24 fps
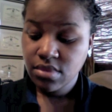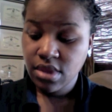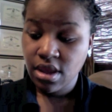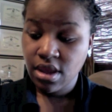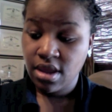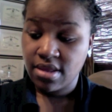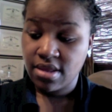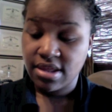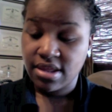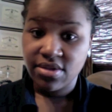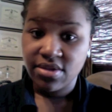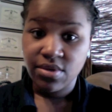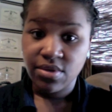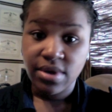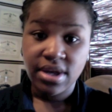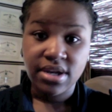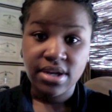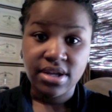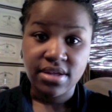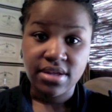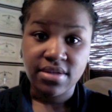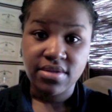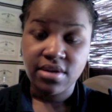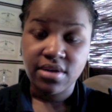and let's go ahead and
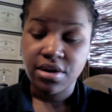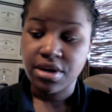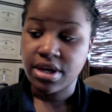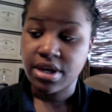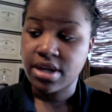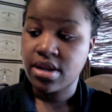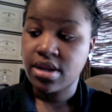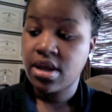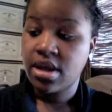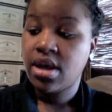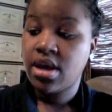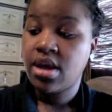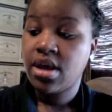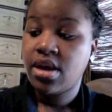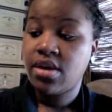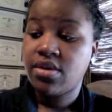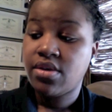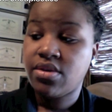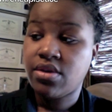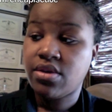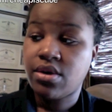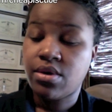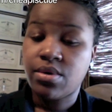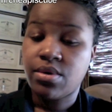get started.
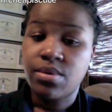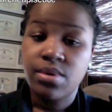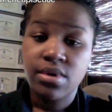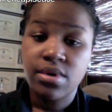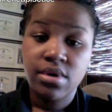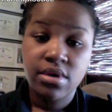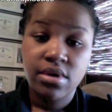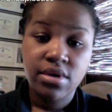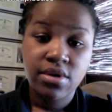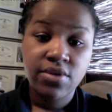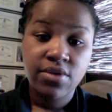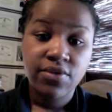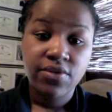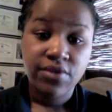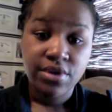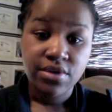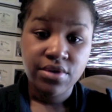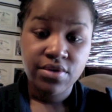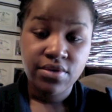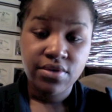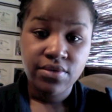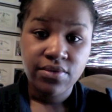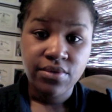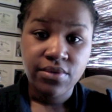So
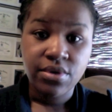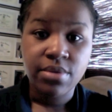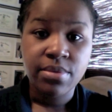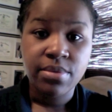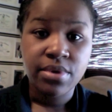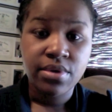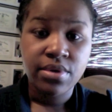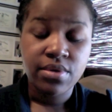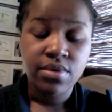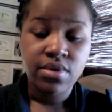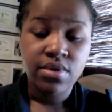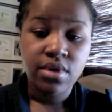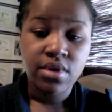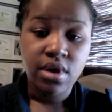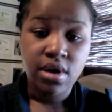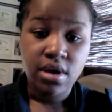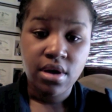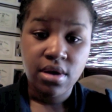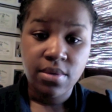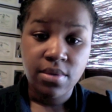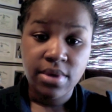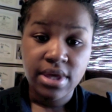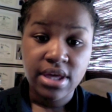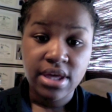first and foremost,
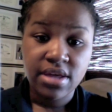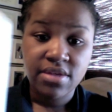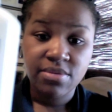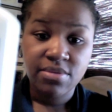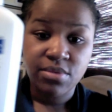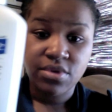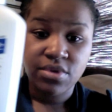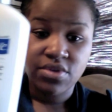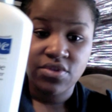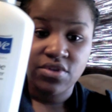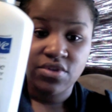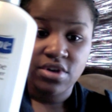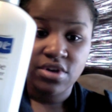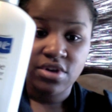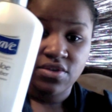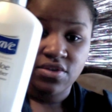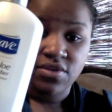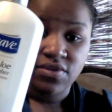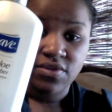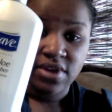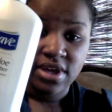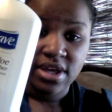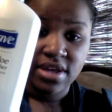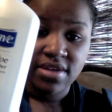always moisturize your
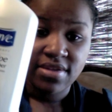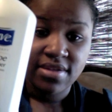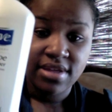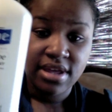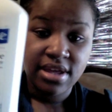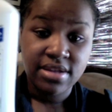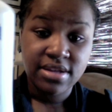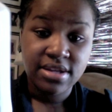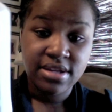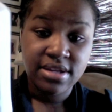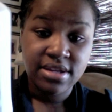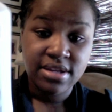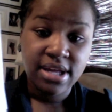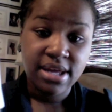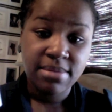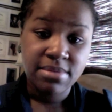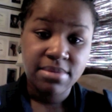face, and today I'm